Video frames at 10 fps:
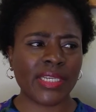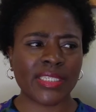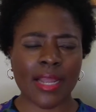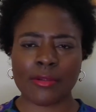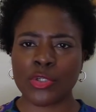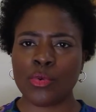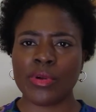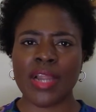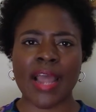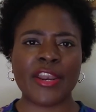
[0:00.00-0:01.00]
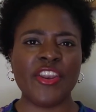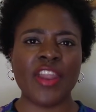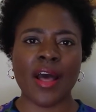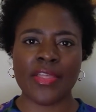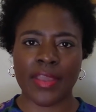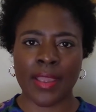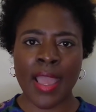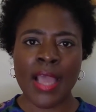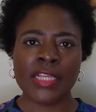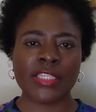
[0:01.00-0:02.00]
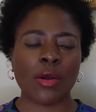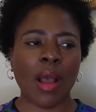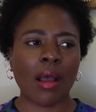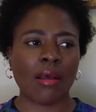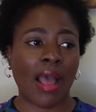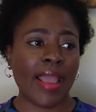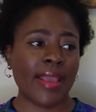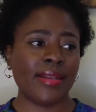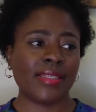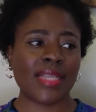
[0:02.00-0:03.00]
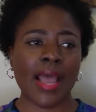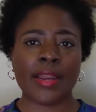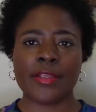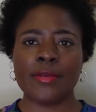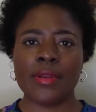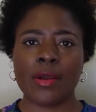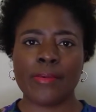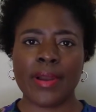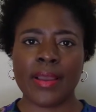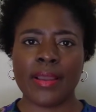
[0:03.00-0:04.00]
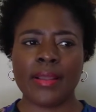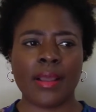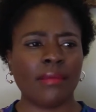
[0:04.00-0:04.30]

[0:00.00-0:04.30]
reached out to her, nothing. So I, I had decided, you know what?